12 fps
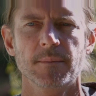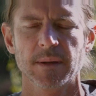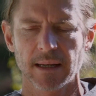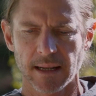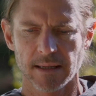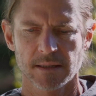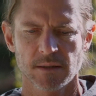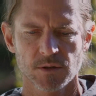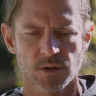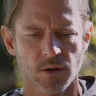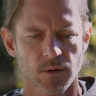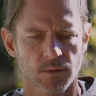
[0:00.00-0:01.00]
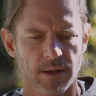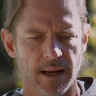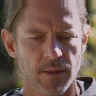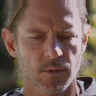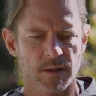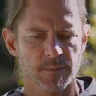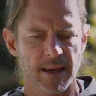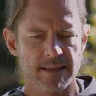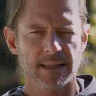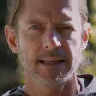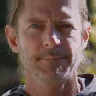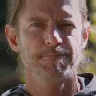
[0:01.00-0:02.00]
in us. So in other words,
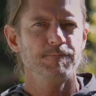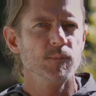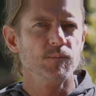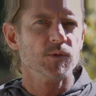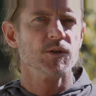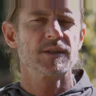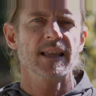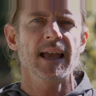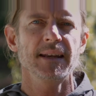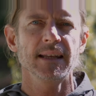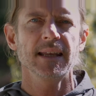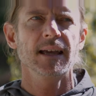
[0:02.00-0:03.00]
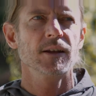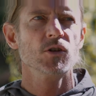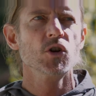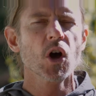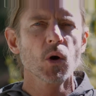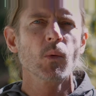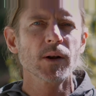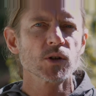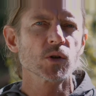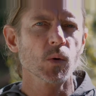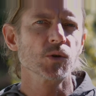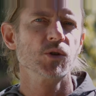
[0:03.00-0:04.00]
basically, you're standing here, no one
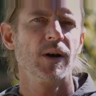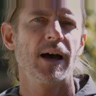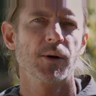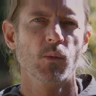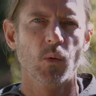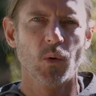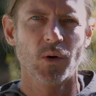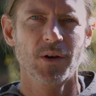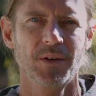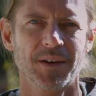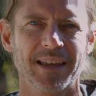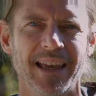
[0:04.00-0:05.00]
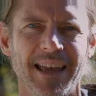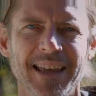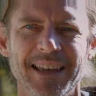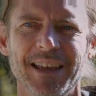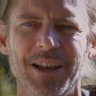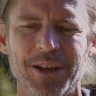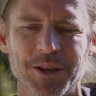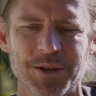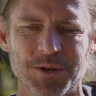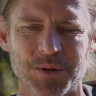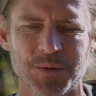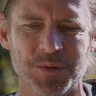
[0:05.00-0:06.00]
taught you how to walk, okay?
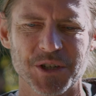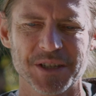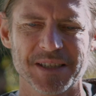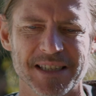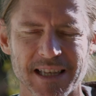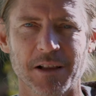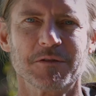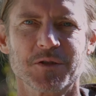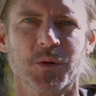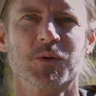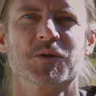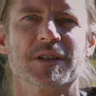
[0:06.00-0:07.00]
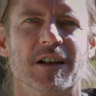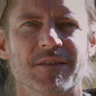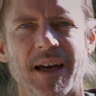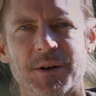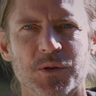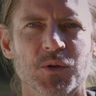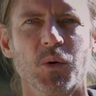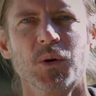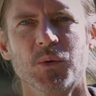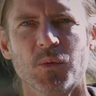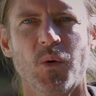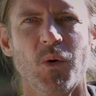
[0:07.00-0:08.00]
You just self-taught yourself how to crawl
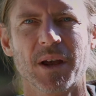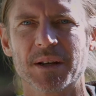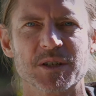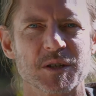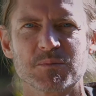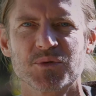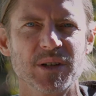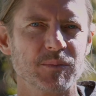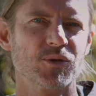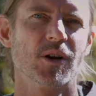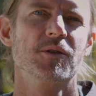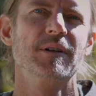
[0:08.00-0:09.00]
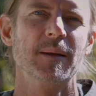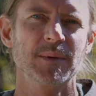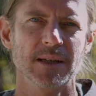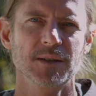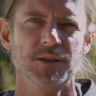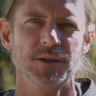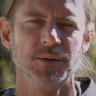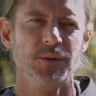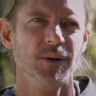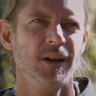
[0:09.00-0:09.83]
and walk, and it's just pre-programmed into you.